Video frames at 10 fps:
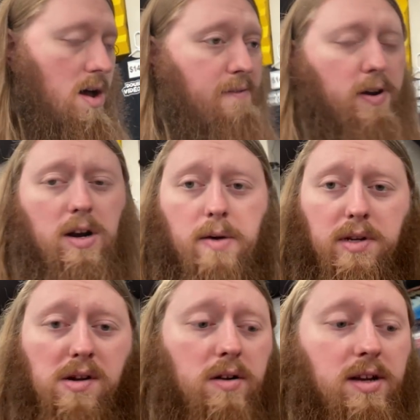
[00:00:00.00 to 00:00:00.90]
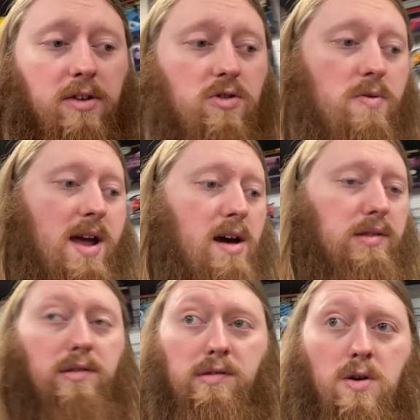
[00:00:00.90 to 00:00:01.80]
I figured I would start the intro now
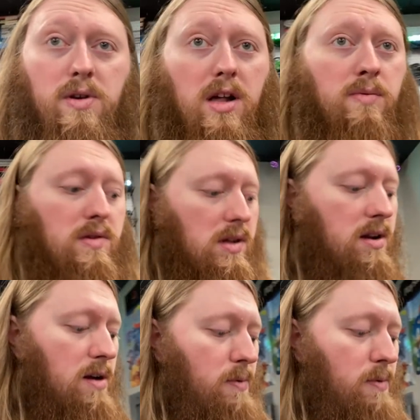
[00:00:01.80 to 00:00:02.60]
since there's no customers in here,